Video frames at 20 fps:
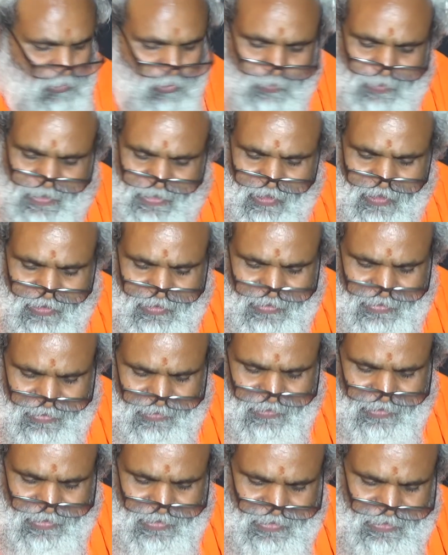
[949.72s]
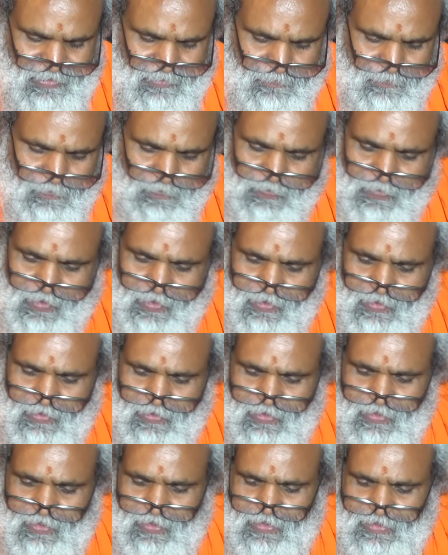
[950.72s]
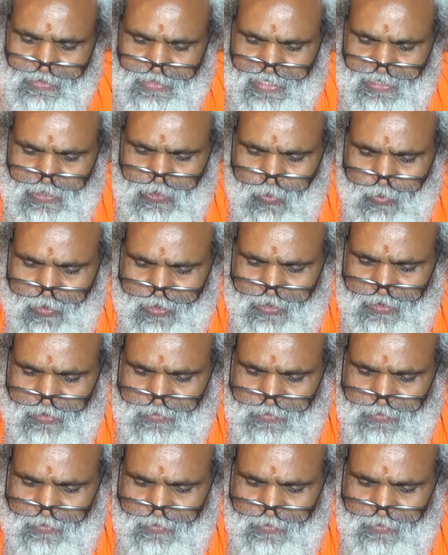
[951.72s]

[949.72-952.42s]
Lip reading: to be done here is, says, look,